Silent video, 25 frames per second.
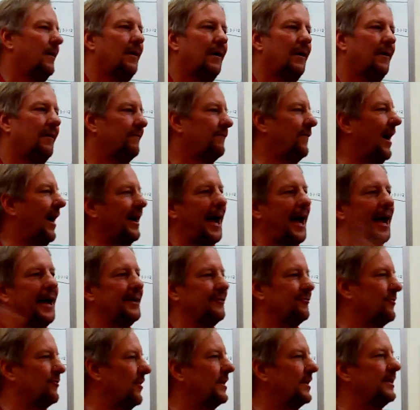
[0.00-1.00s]
fuck, I
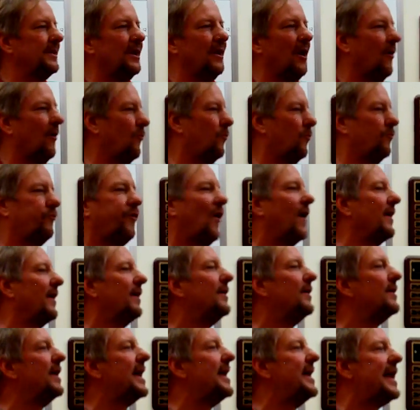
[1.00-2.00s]
ain't drunk, you know. Fun,
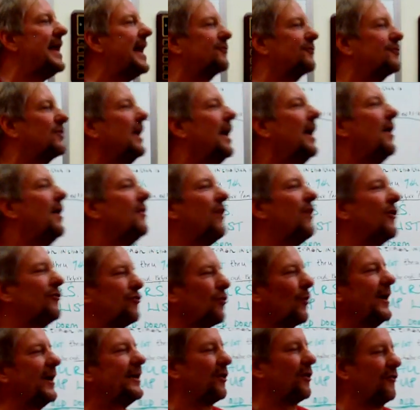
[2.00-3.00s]
the
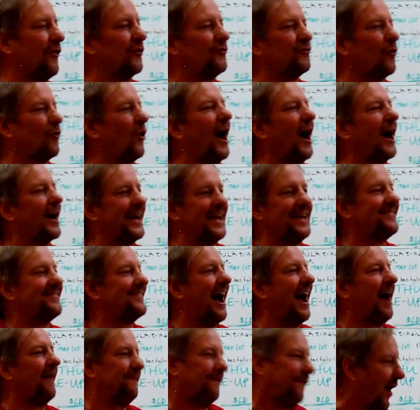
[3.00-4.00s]
drink or the drug is
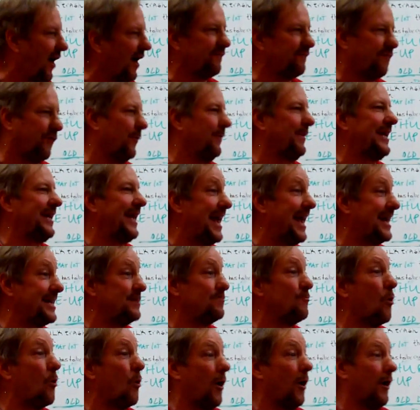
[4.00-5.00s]
not fun for me
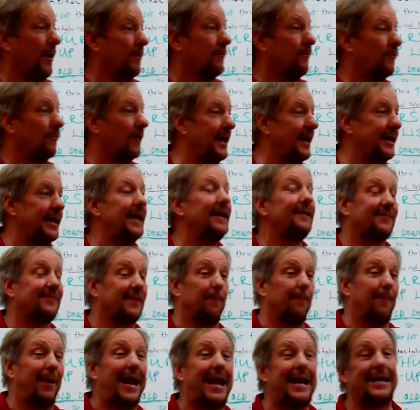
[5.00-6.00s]
anymore. Like, it's
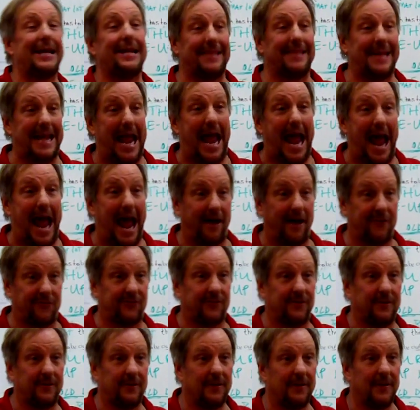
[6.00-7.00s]
a pain in the ass.
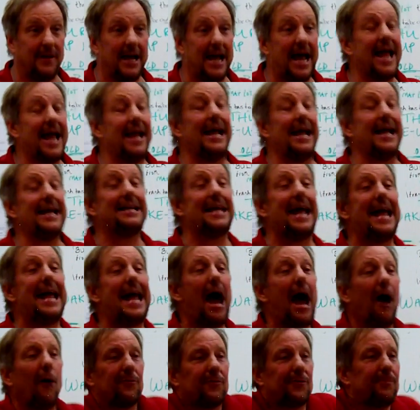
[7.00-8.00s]
It
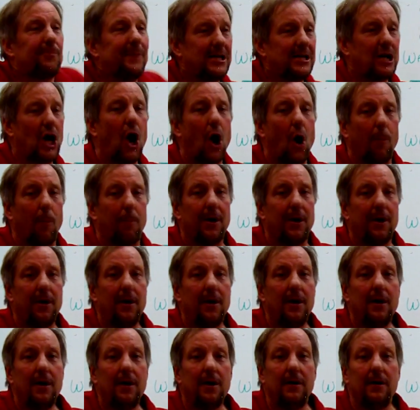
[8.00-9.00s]
helps me
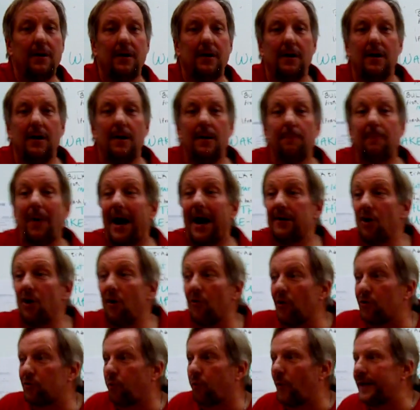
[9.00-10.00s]
cope. But I know
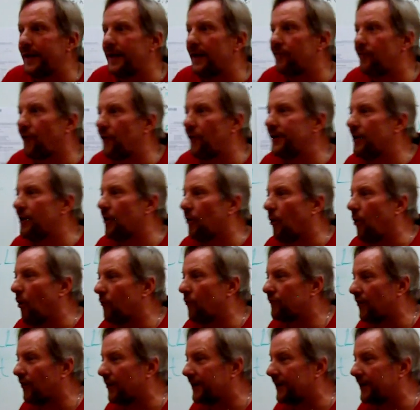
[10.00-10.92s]
the 20 and 30-year-olds are